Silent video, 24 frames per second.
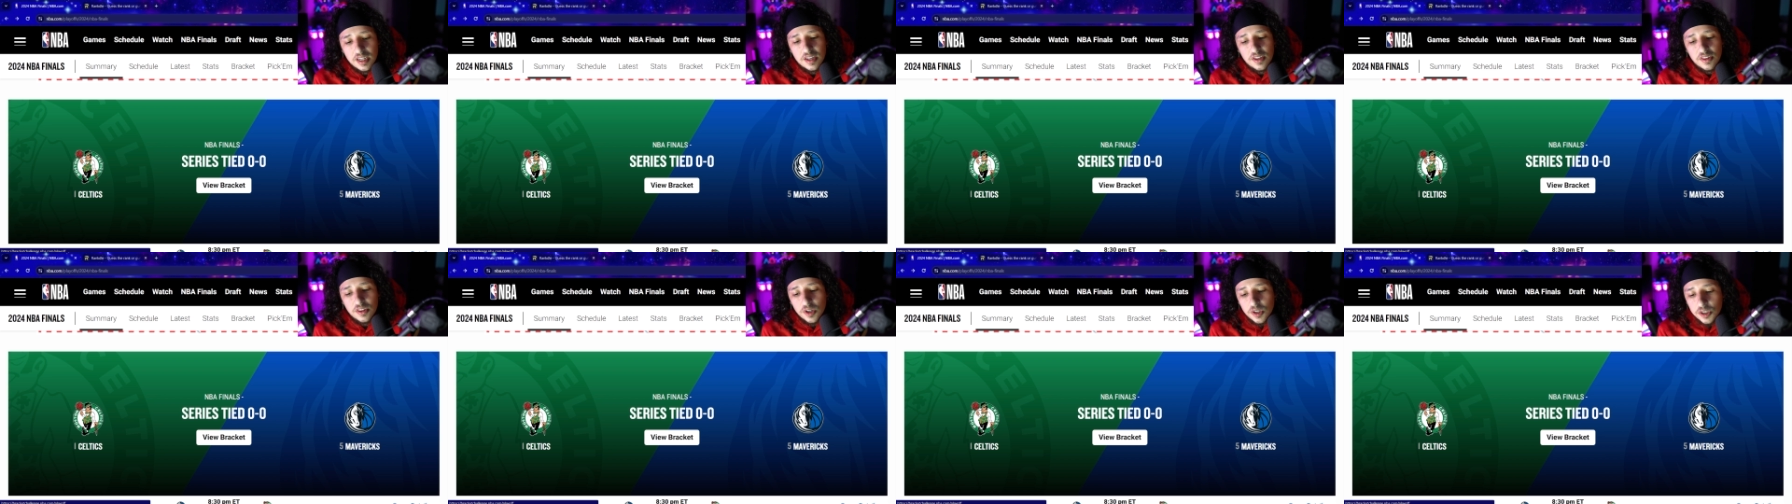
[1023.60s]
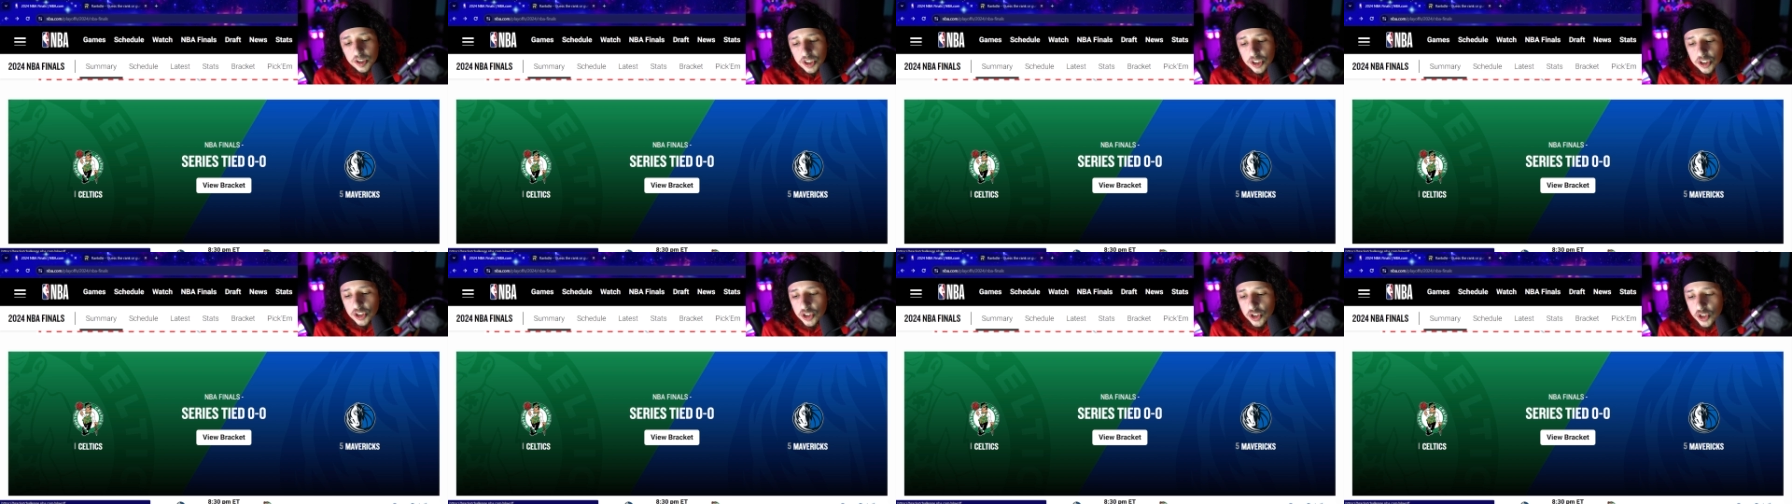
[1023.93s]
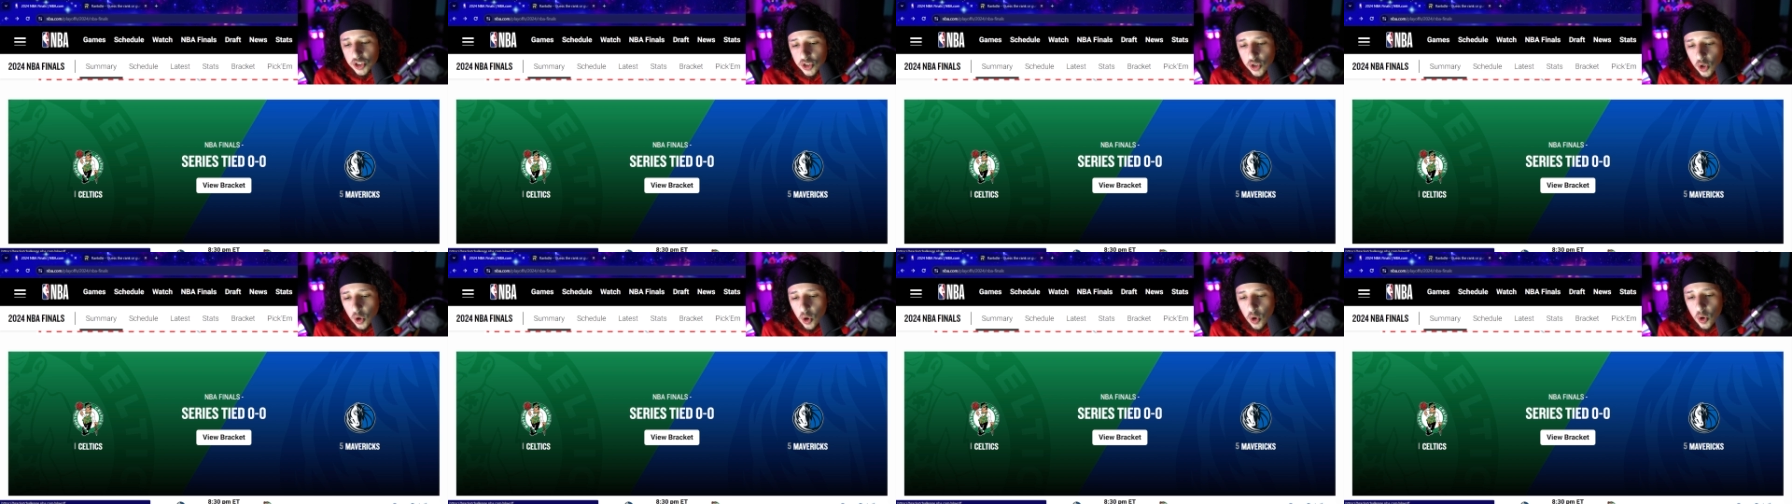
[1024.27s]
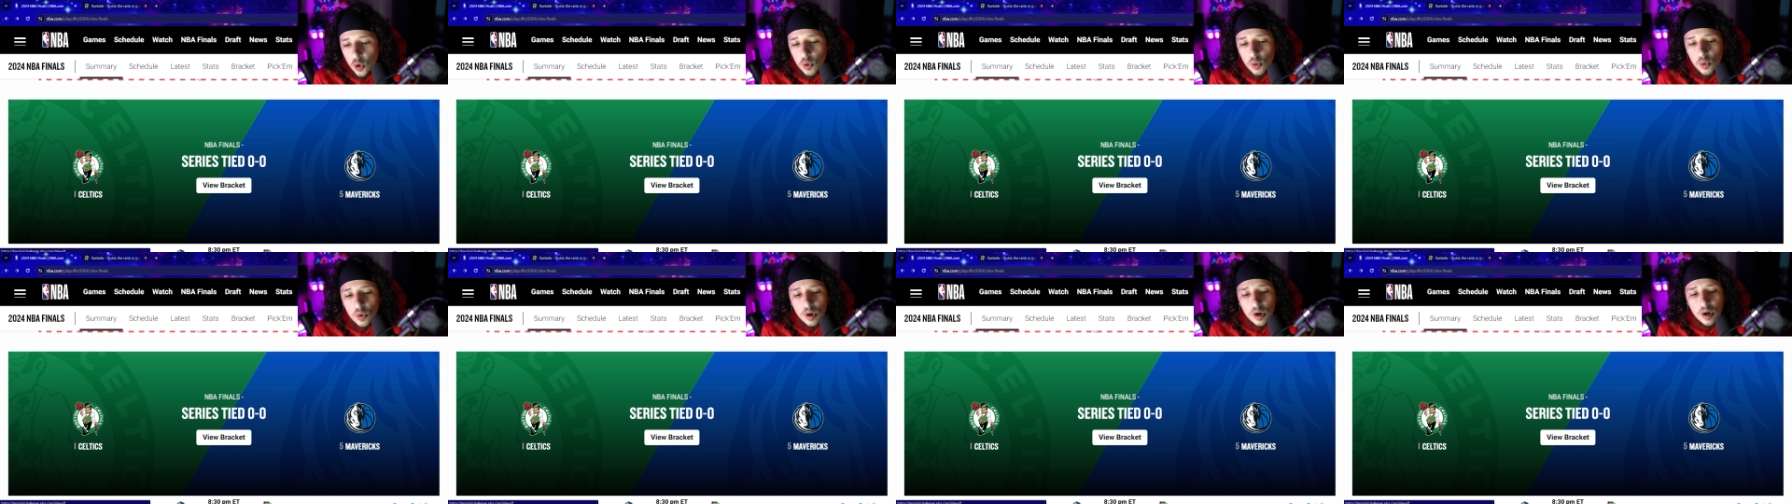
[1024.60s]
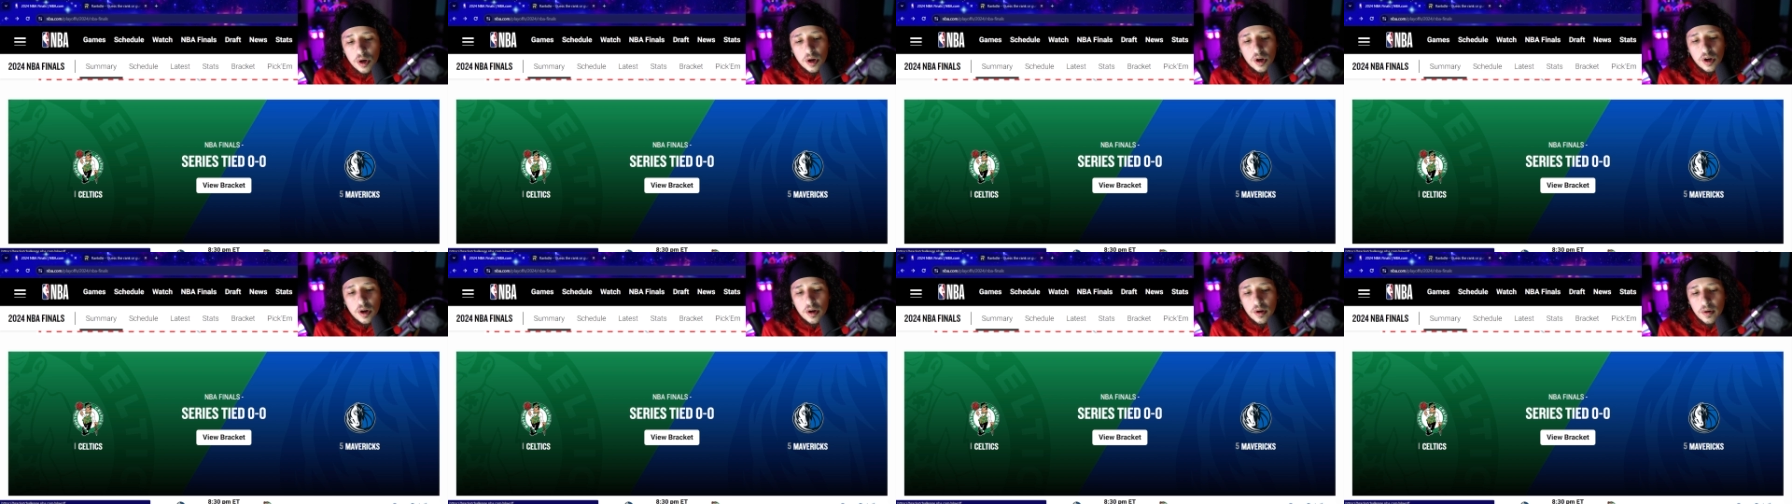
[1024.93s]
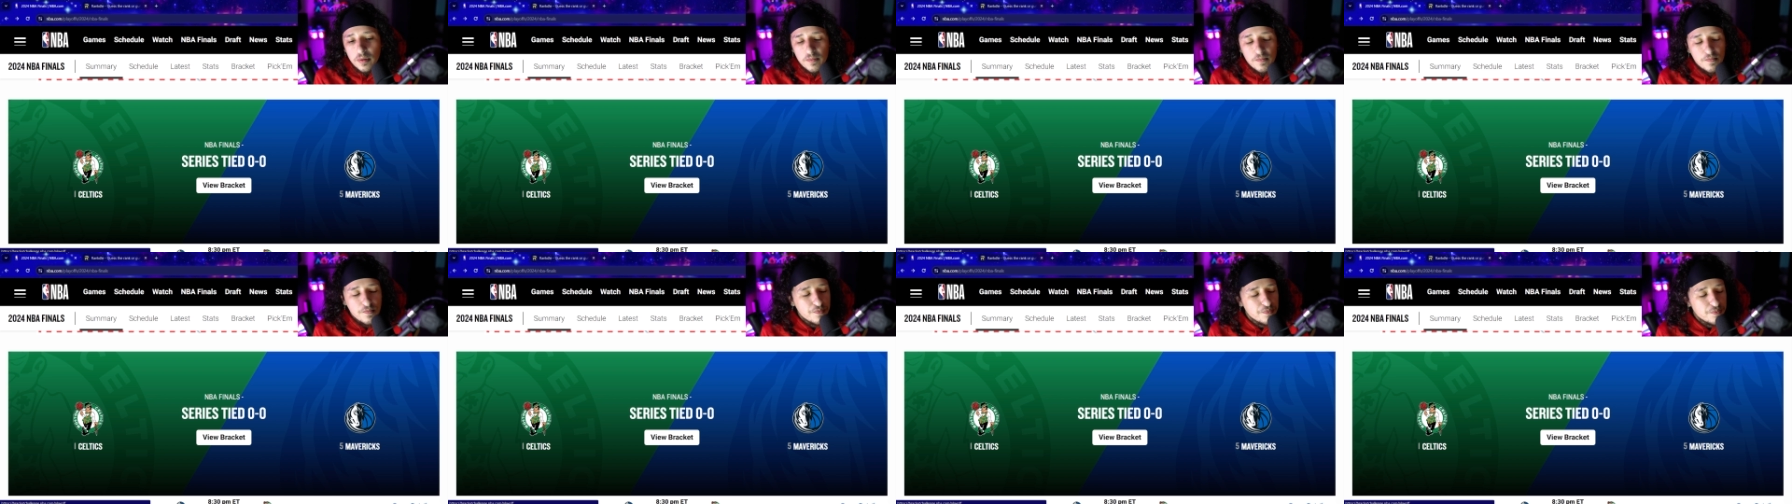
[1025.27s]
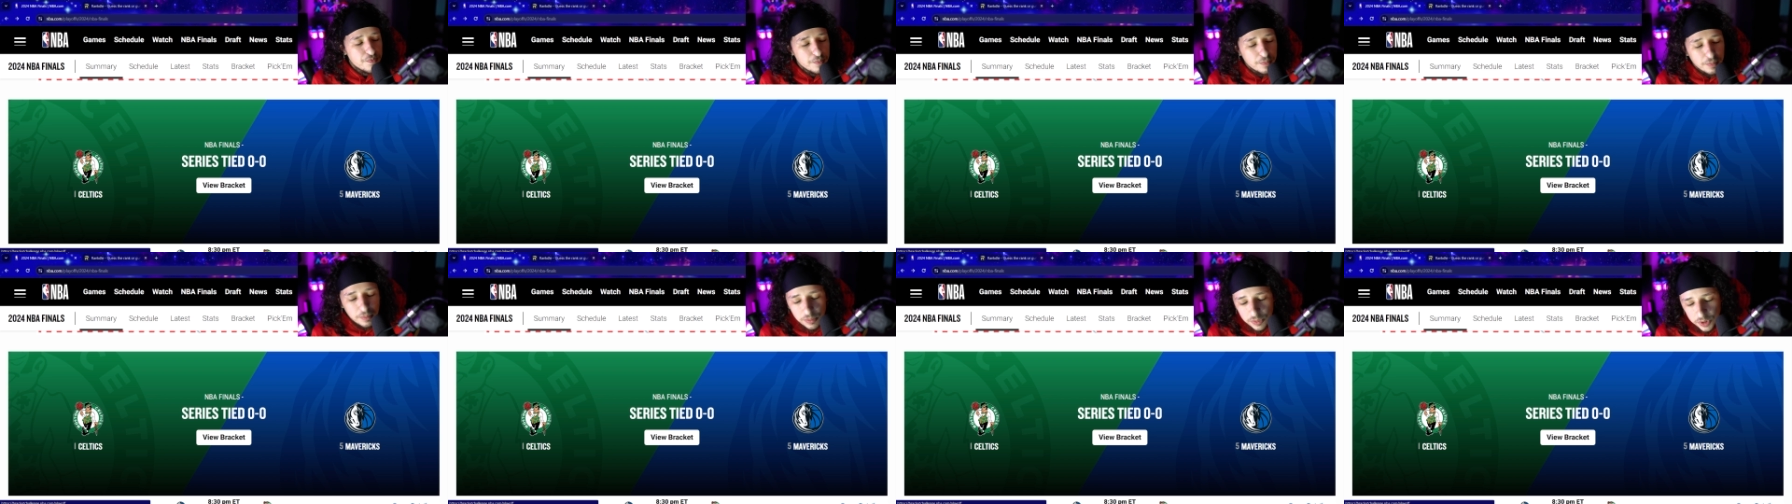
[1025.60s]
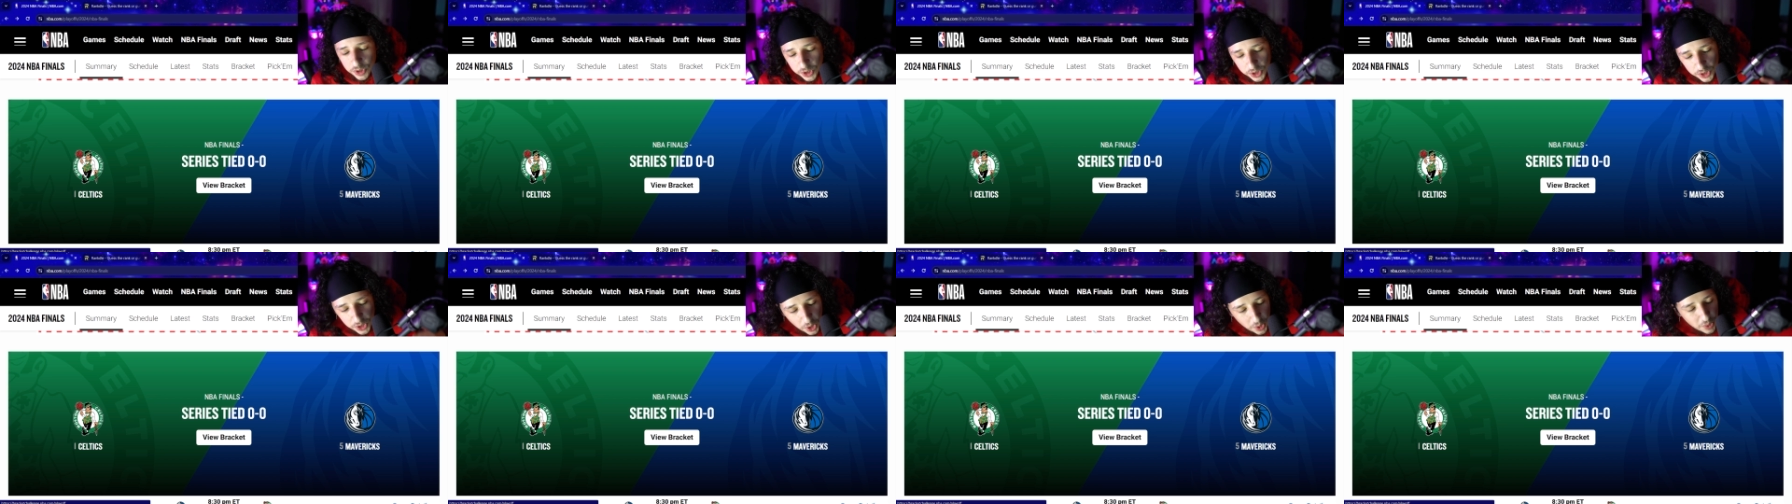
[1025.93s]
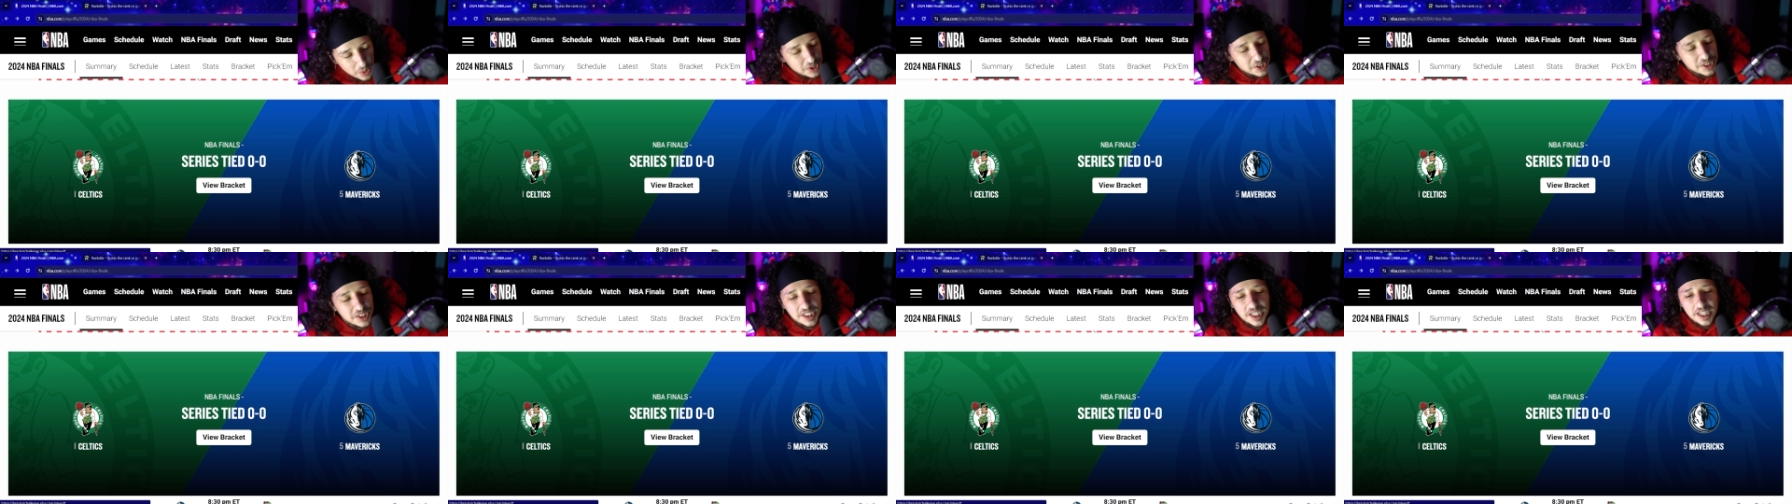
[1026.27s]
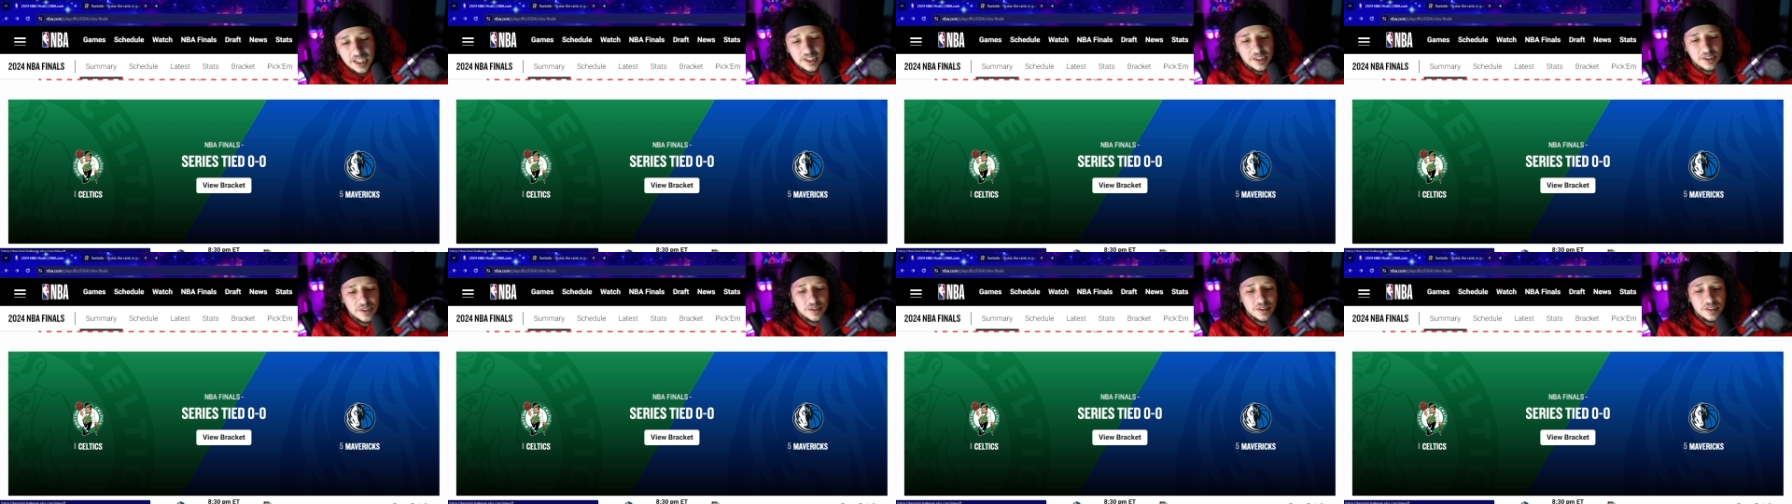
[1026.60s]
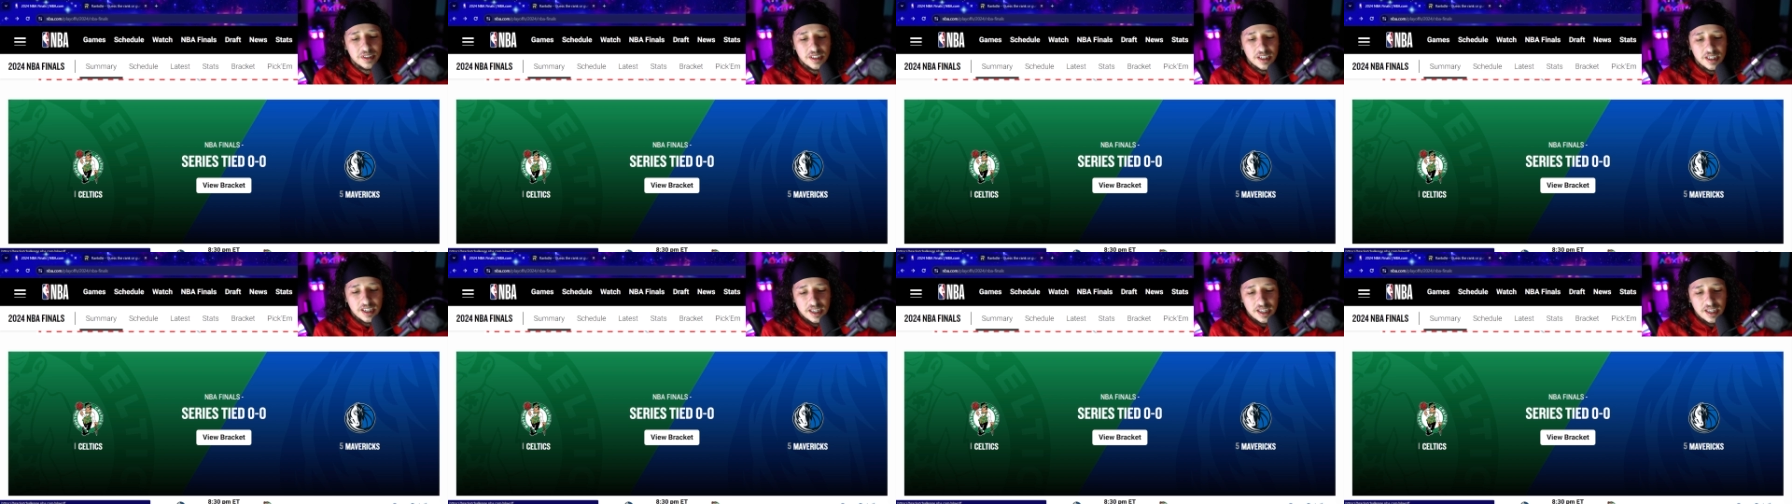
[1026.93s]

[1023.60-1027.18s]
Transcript: They're just so skilled